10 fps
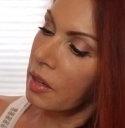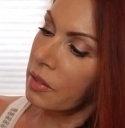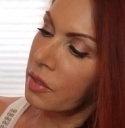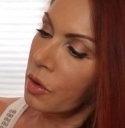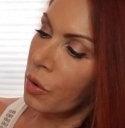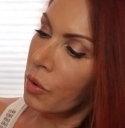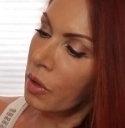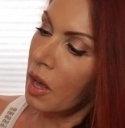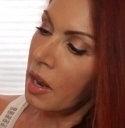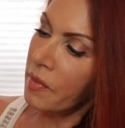So a
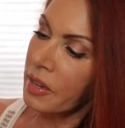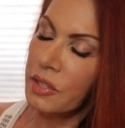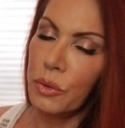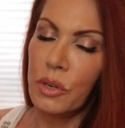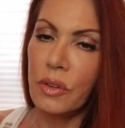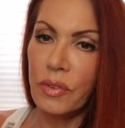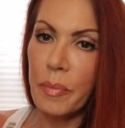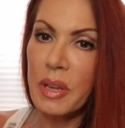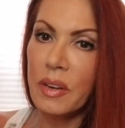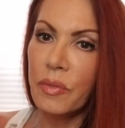lot of us sort of, I
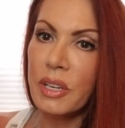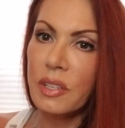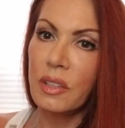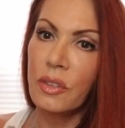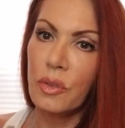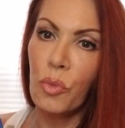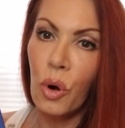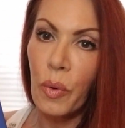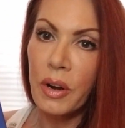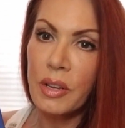mean, recently there's more
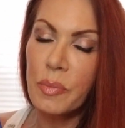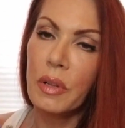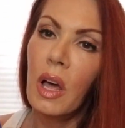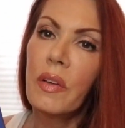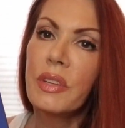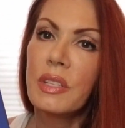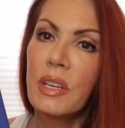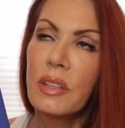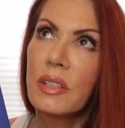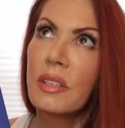awareness, but a lot of us
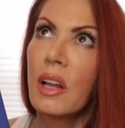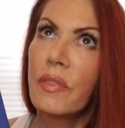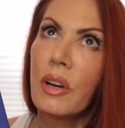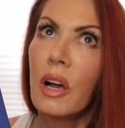think that it's kind of our